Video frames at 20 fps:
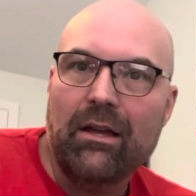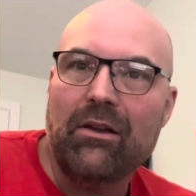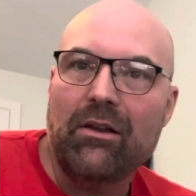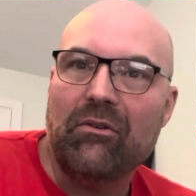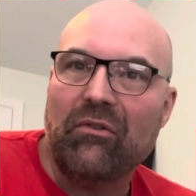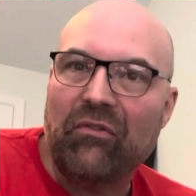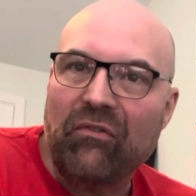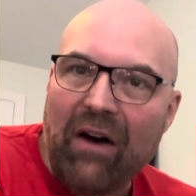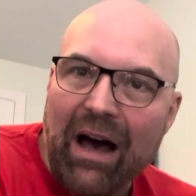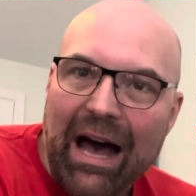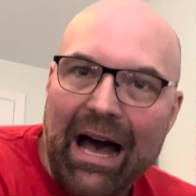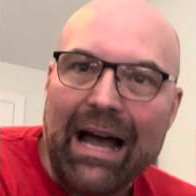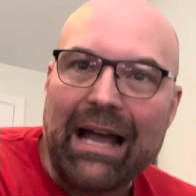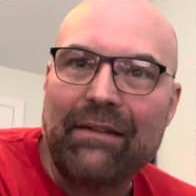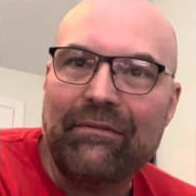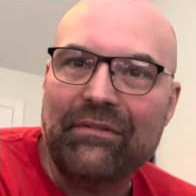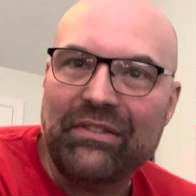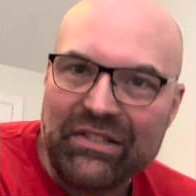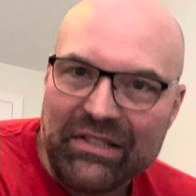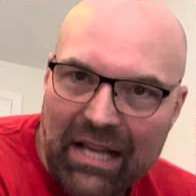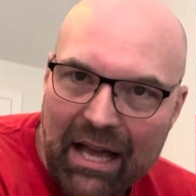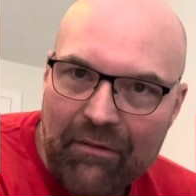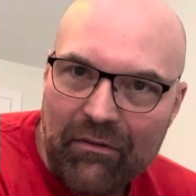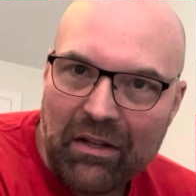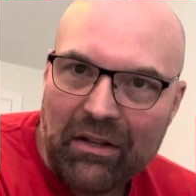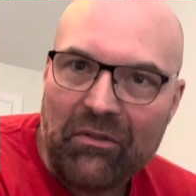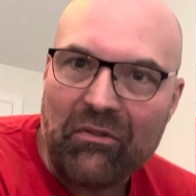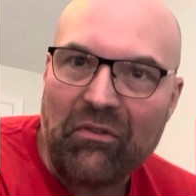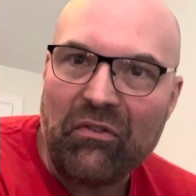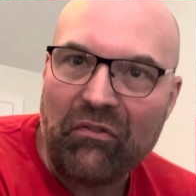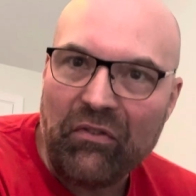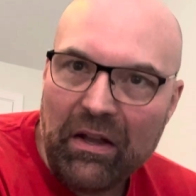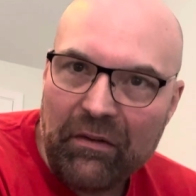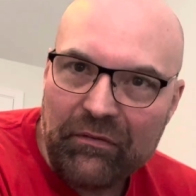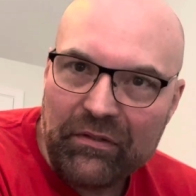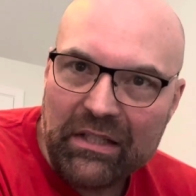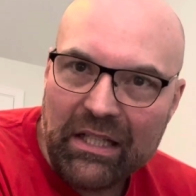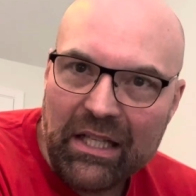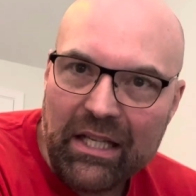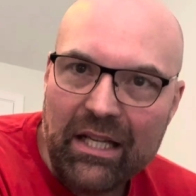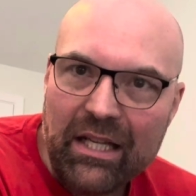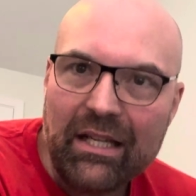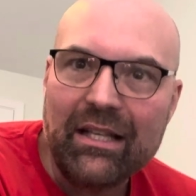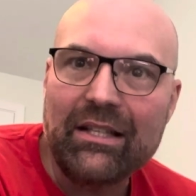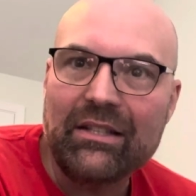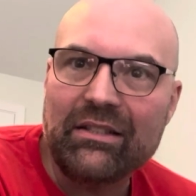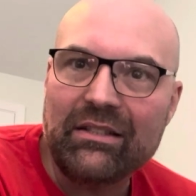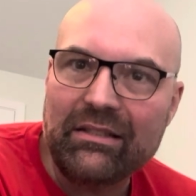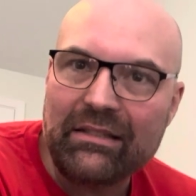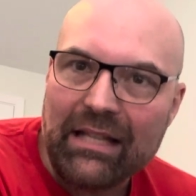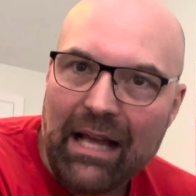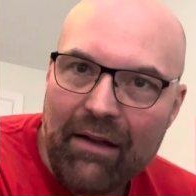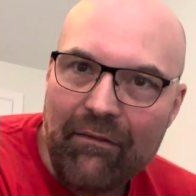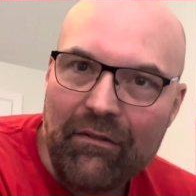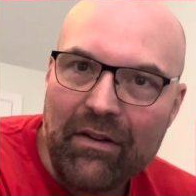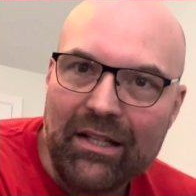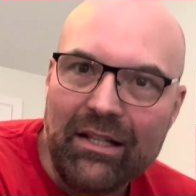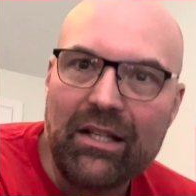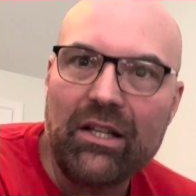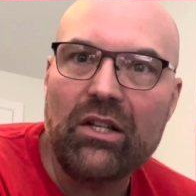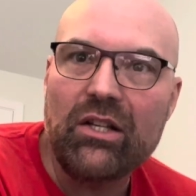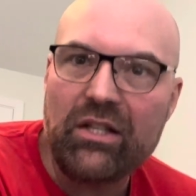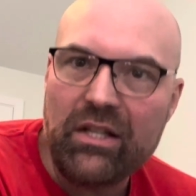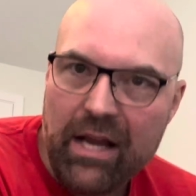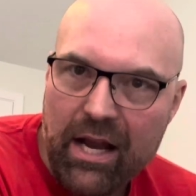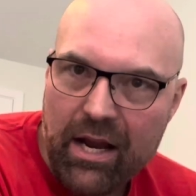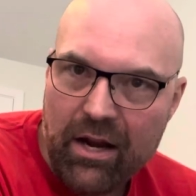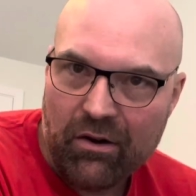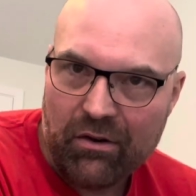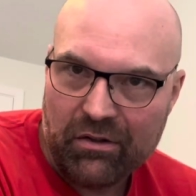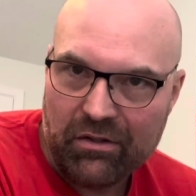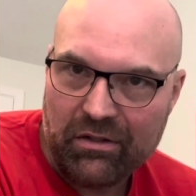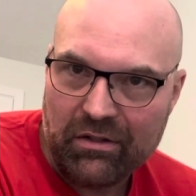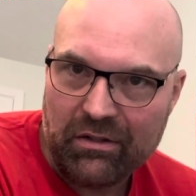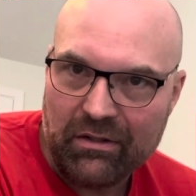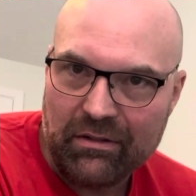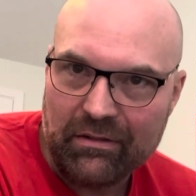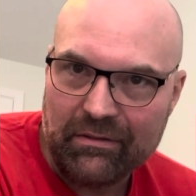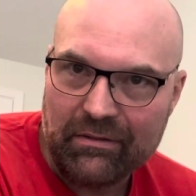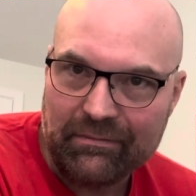57 years.